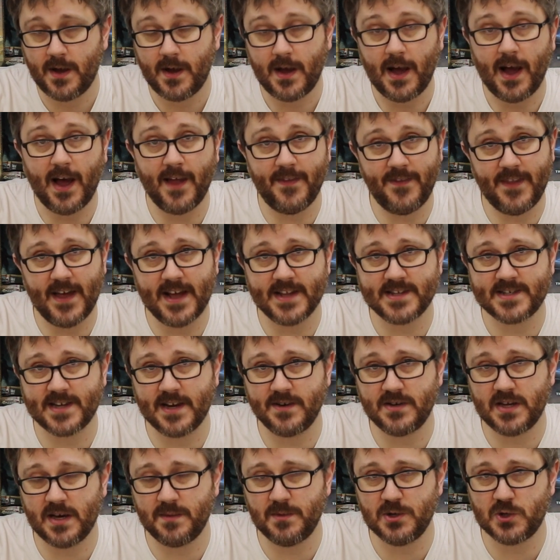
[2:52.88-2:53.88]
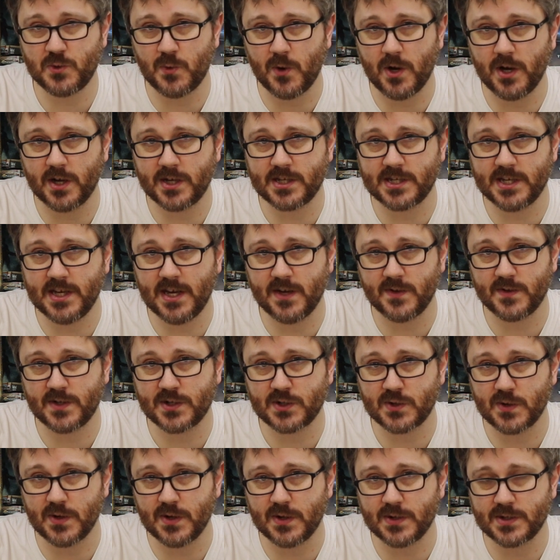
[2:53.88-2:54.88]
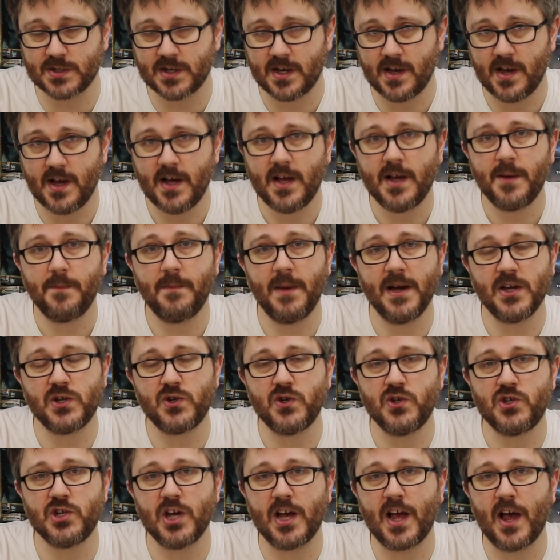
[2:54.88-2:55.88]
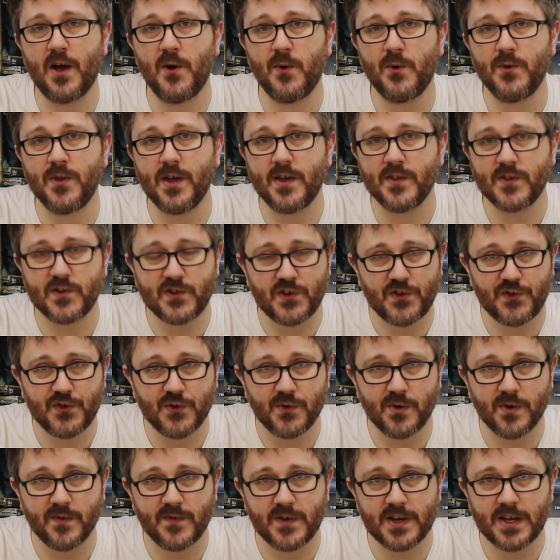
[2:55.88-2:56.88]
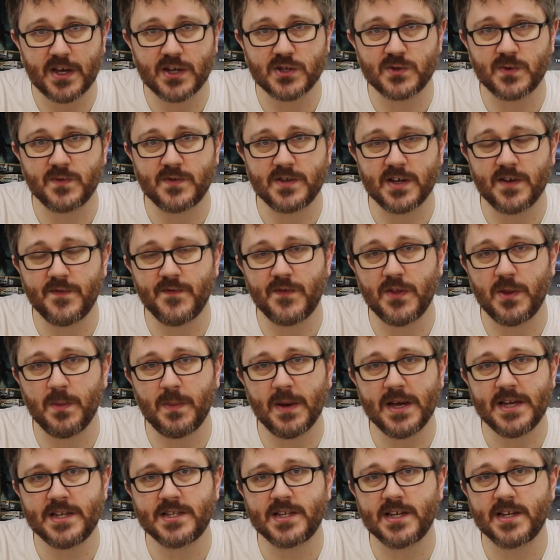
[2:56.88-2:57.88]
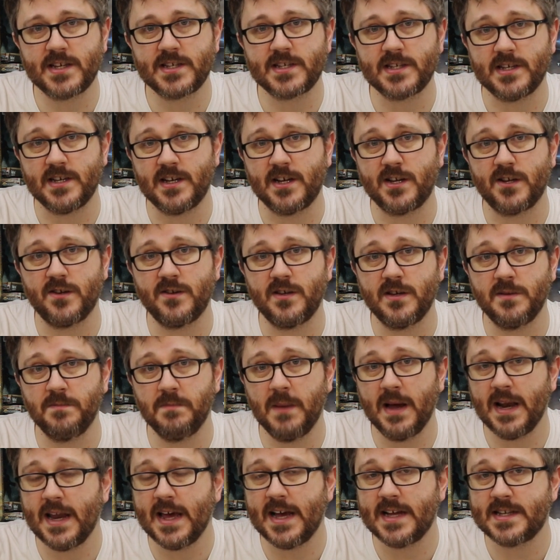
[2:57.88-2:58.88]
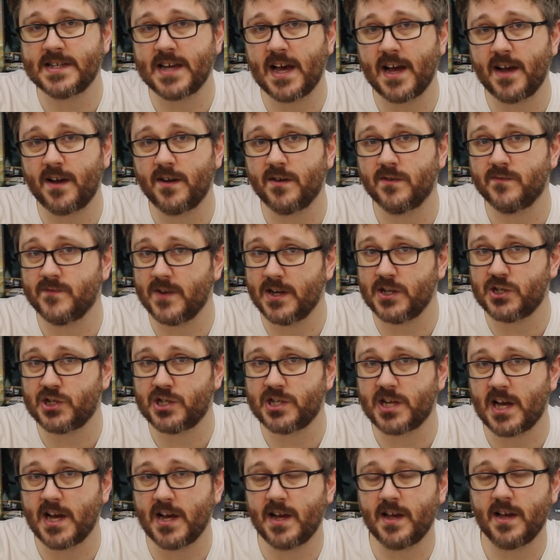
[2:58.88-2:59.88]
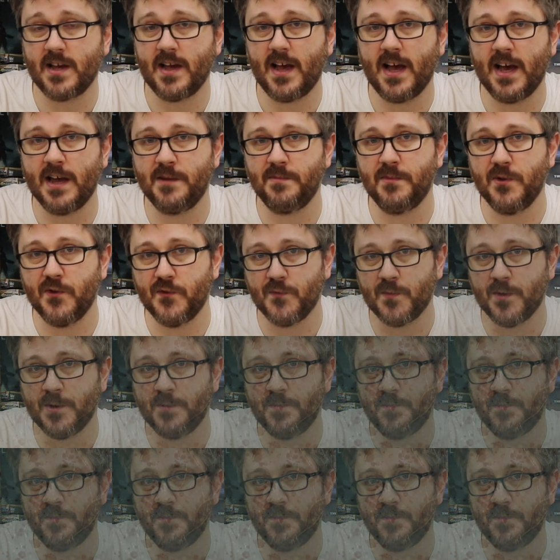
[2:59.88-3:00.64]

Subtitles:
And that's how damage works in Elder Scrolls. Make sure you check out all the other tutorial videos we've done for the basics, including melee attack, ranged attack, and movement.